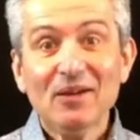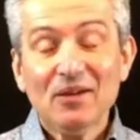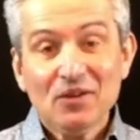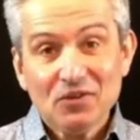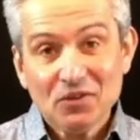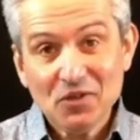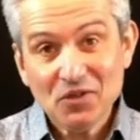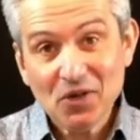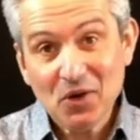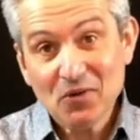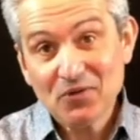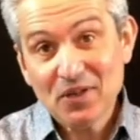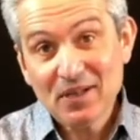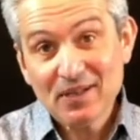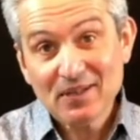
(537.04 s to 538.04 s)
So, you know,
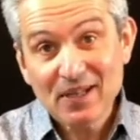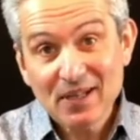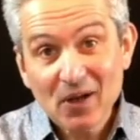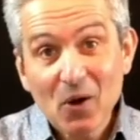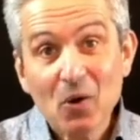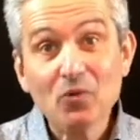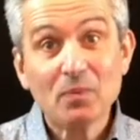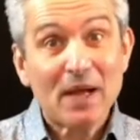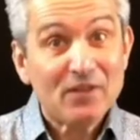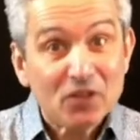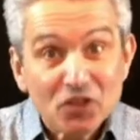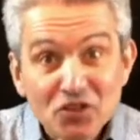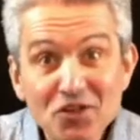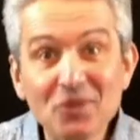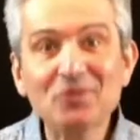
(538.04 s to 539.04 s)
the Old and the
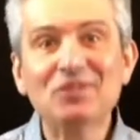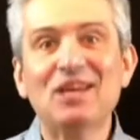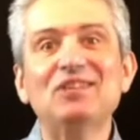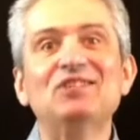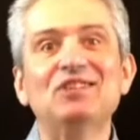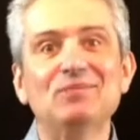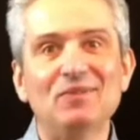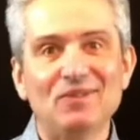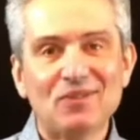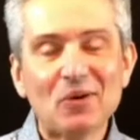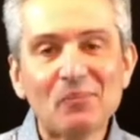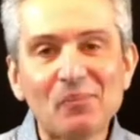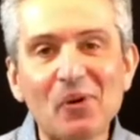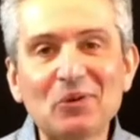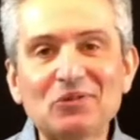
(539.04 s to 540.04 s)
New Testament, the
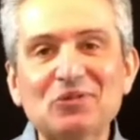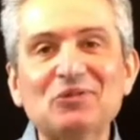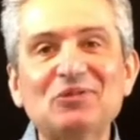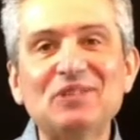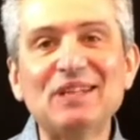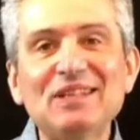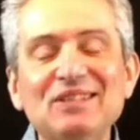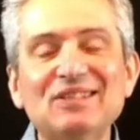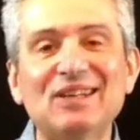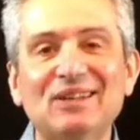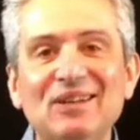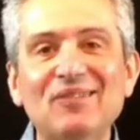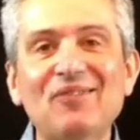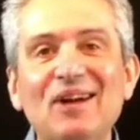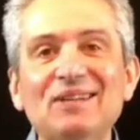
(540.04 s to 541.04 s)
apostles' teaching,
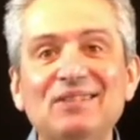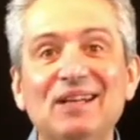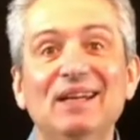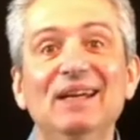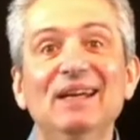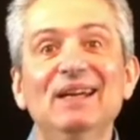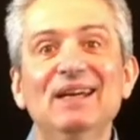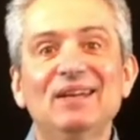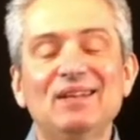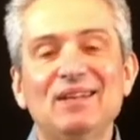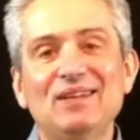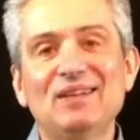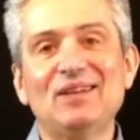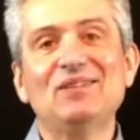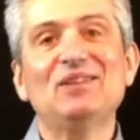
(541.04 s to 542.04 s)
their writing,
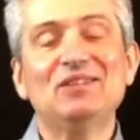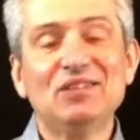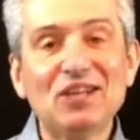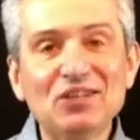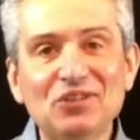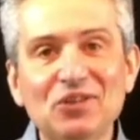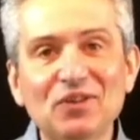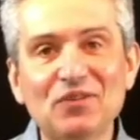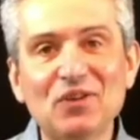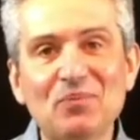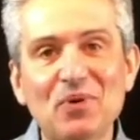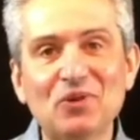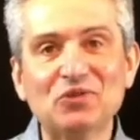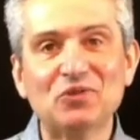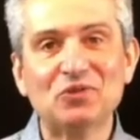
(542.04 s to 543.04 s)
the teaching of the
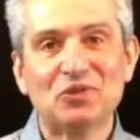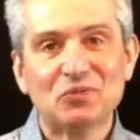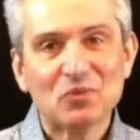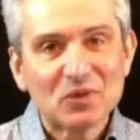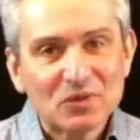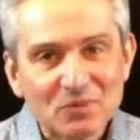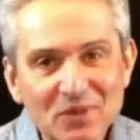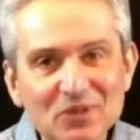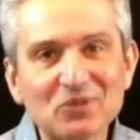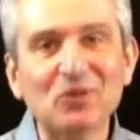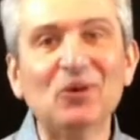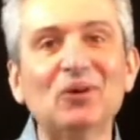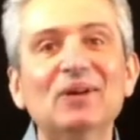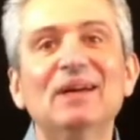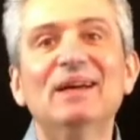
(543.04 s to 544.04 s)
apostles, that we're to be taught